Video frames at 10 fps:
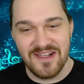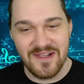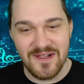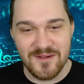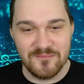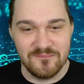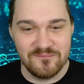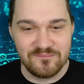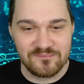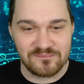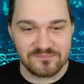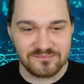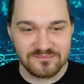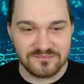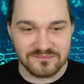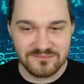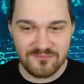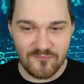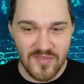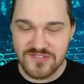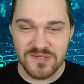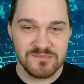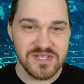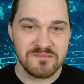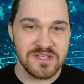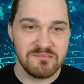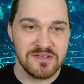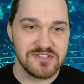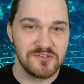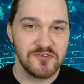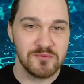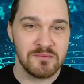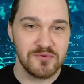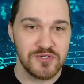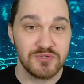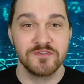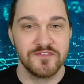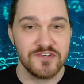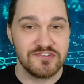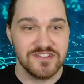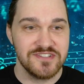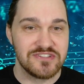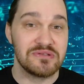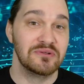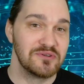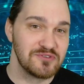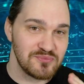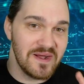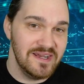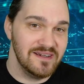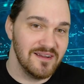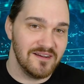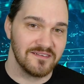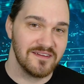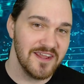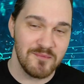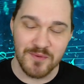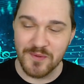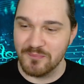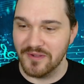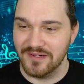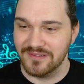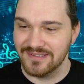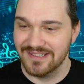um, sometimes I mentally remember to reverse it so it looks right on camera, but